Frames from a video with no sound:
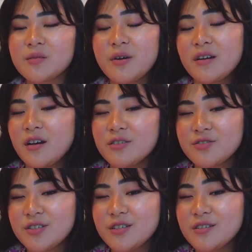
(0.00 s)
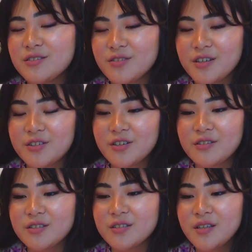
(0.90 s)
about 100 Australian
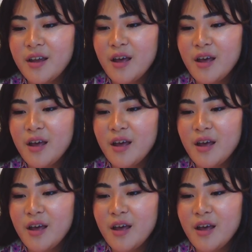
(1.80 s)
dollars.